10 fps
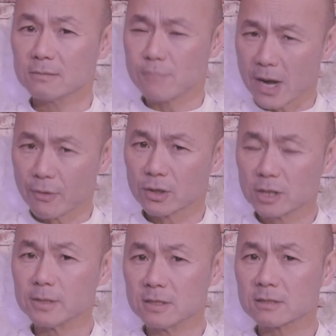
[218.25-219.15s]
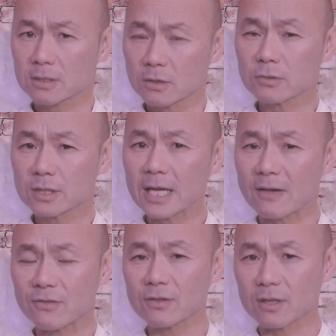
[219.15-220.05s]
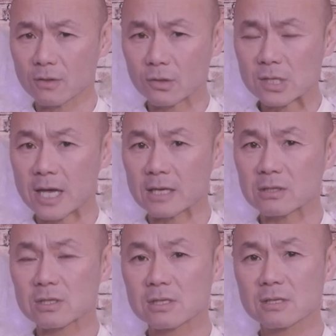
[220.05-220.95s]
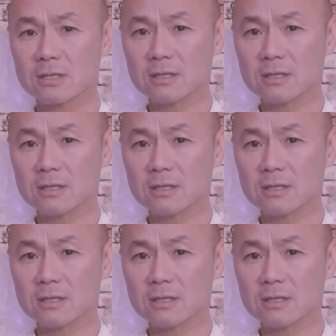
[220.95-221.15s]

Mary could have been stoned to death in those days.